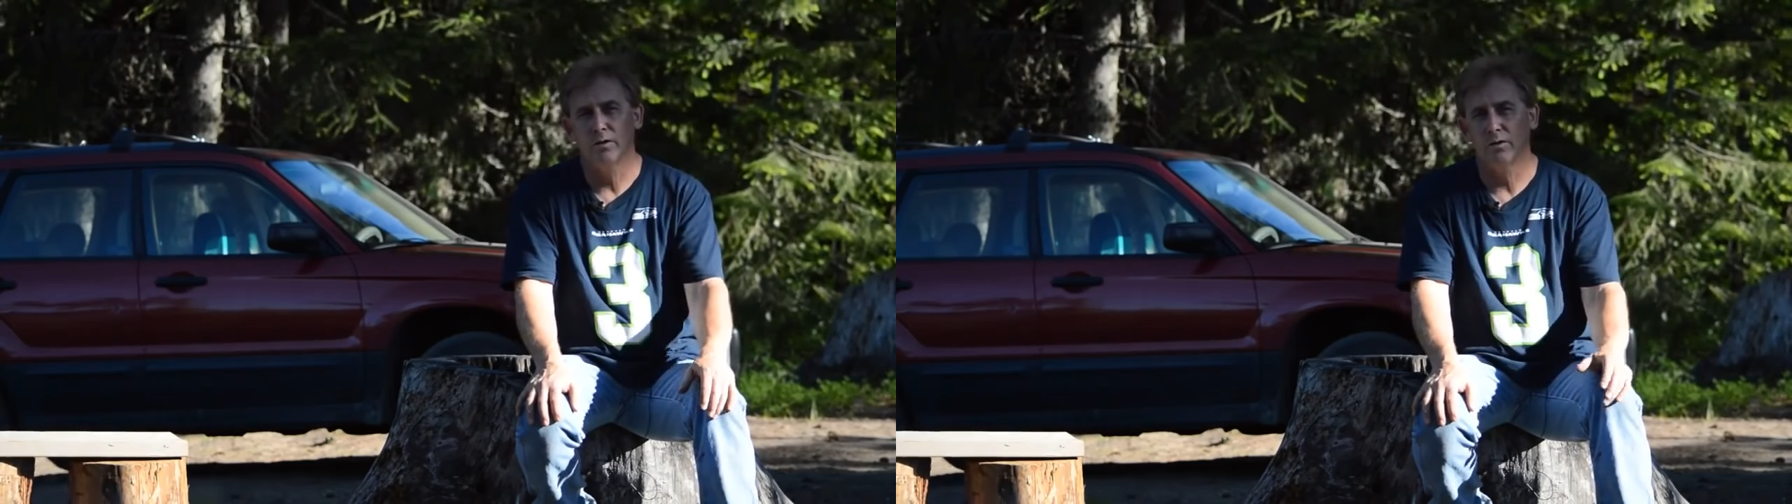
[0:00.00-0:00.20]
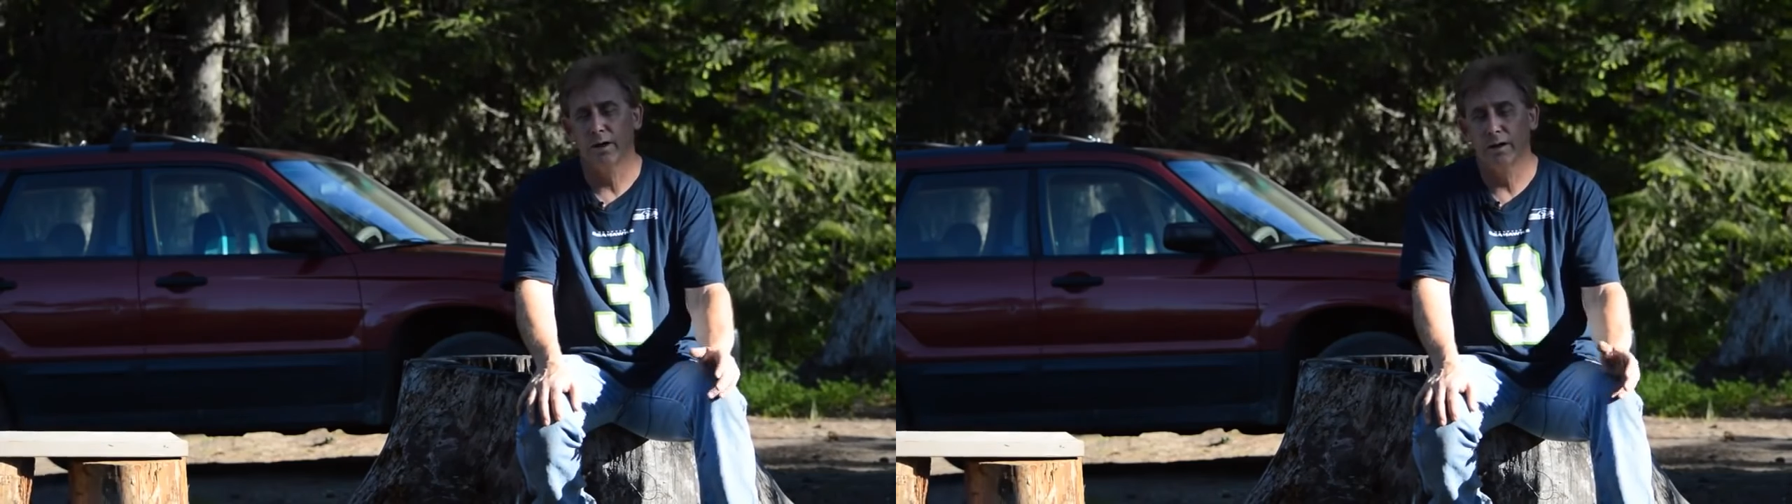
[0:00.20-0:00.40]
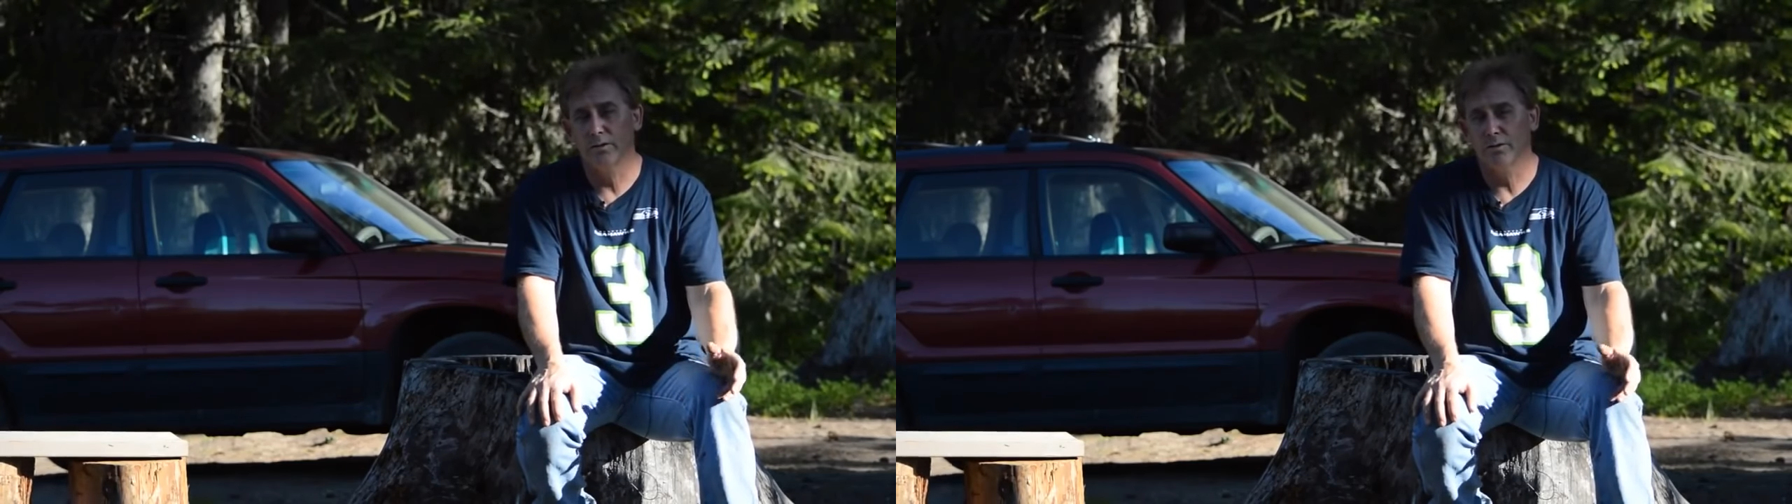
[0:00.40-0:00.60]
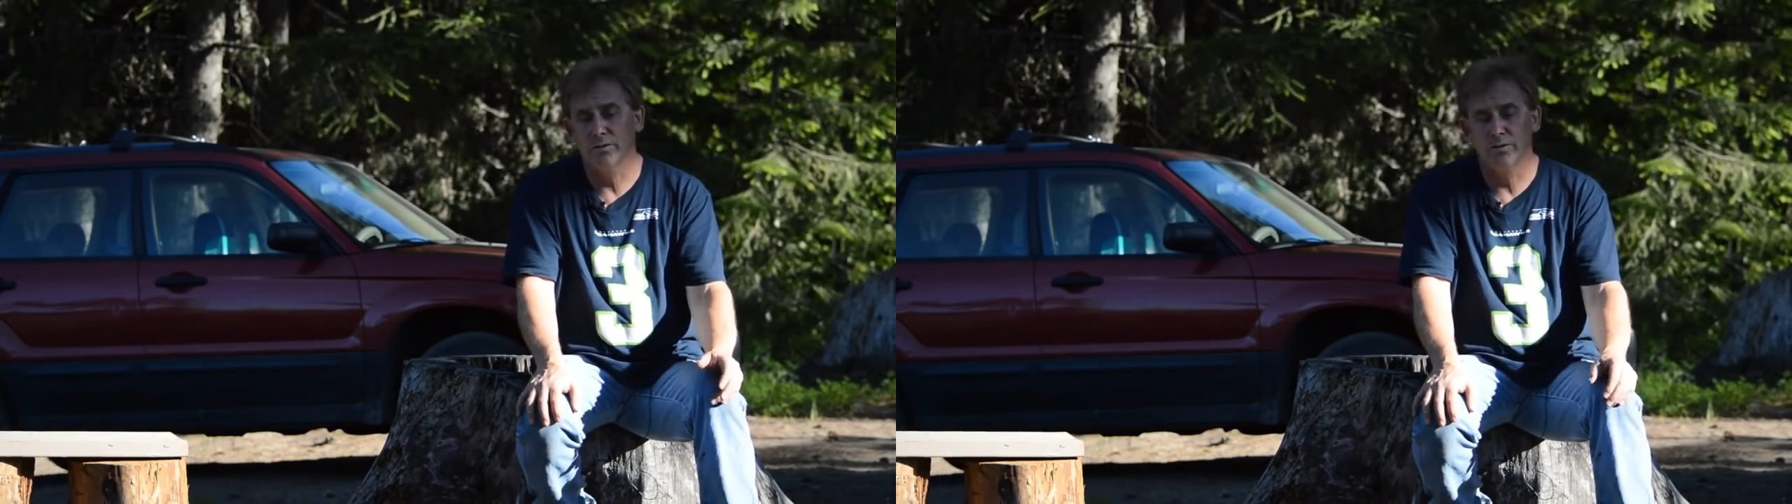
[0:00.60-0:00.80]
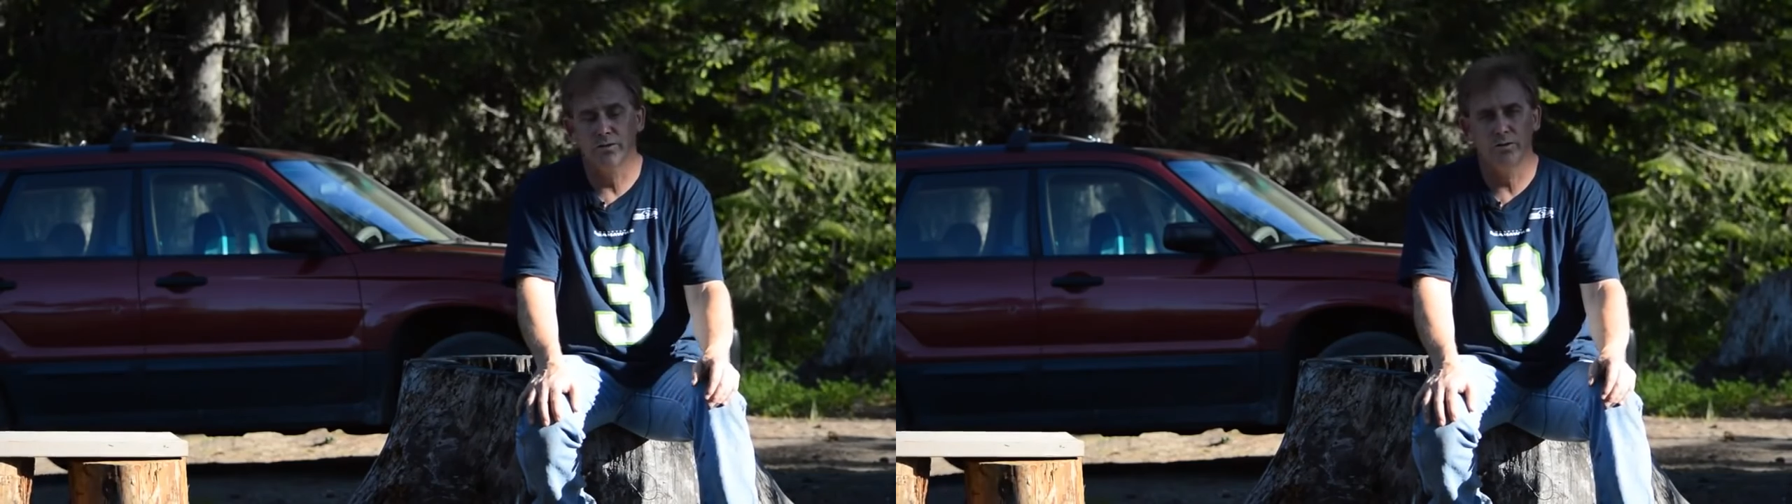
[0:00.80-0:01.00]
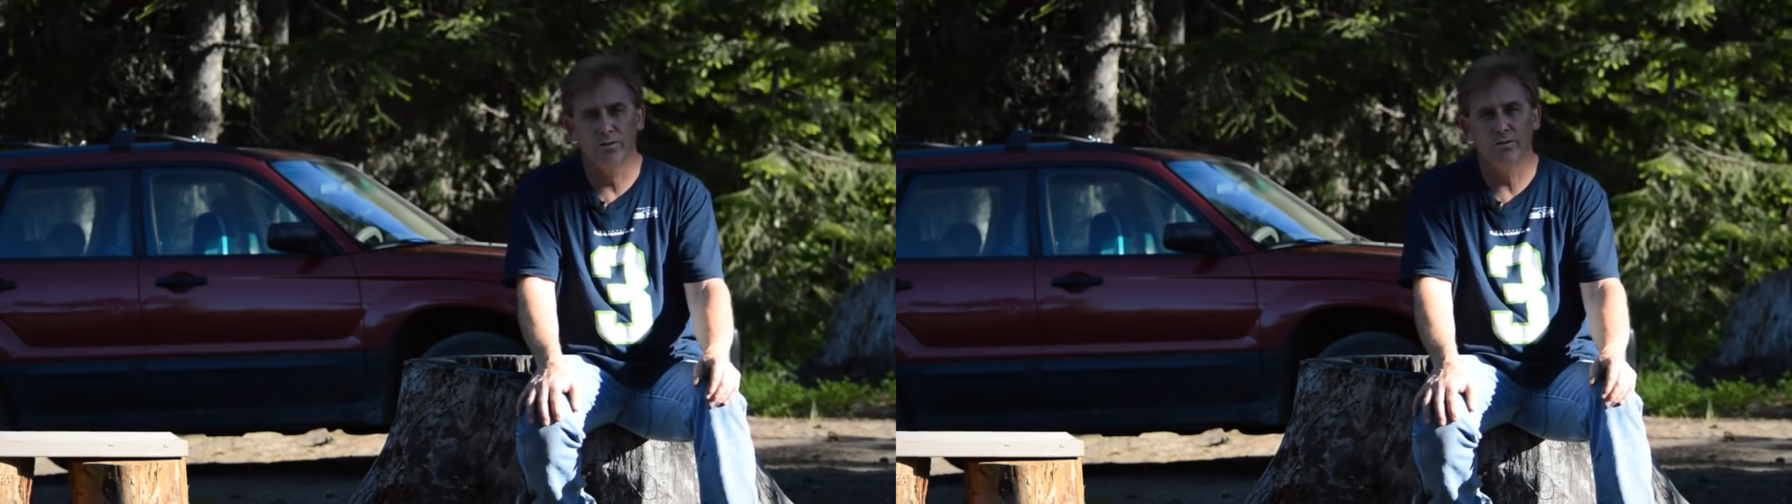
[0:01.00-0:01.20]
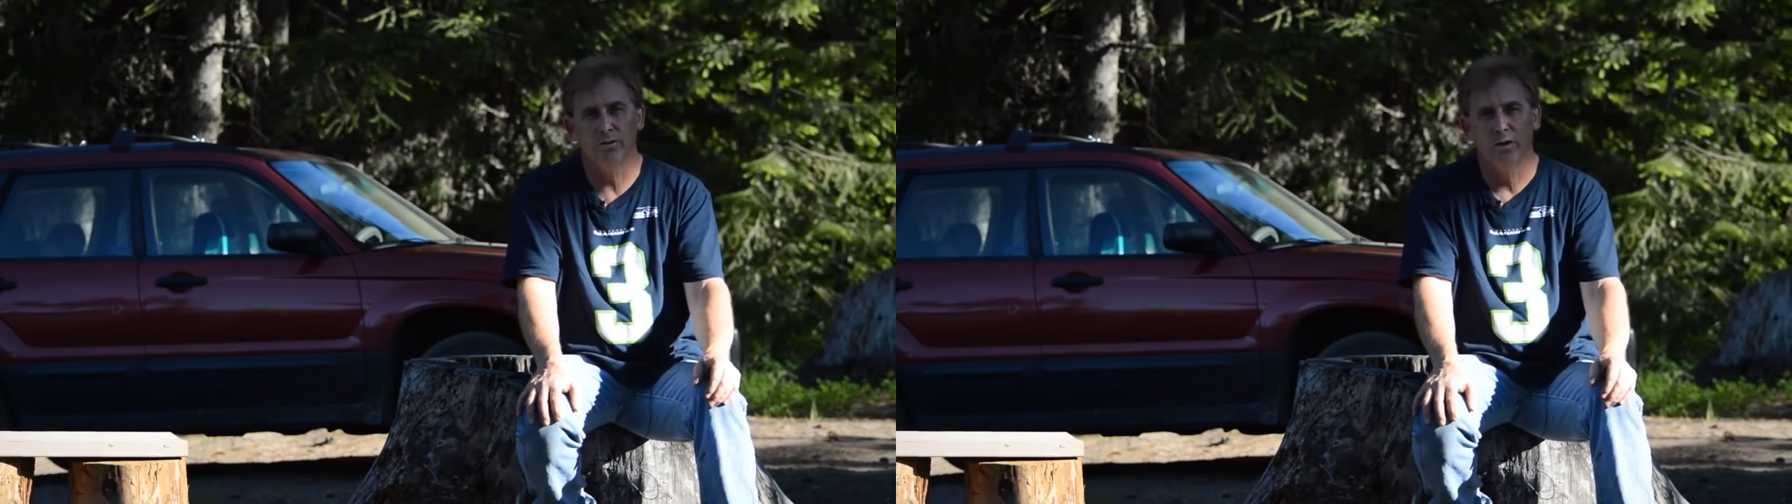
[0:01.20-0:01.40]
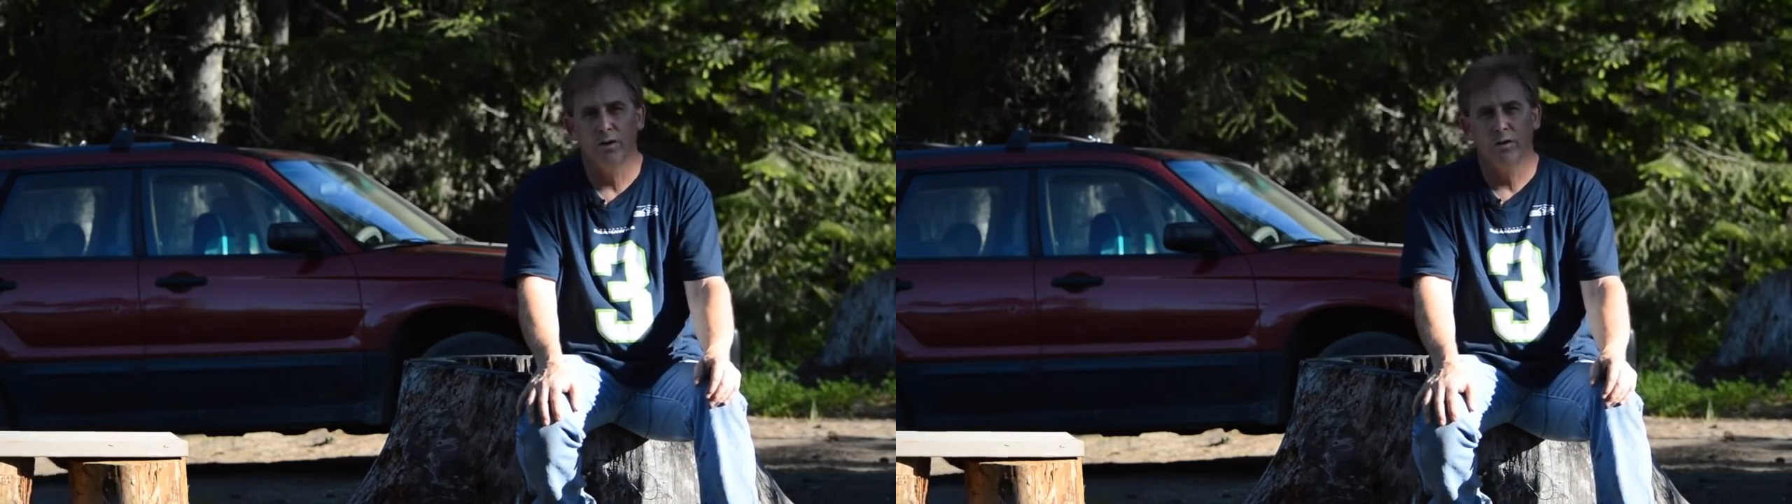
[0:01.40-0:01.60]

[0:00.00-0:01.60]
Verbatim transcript: or angels to choose,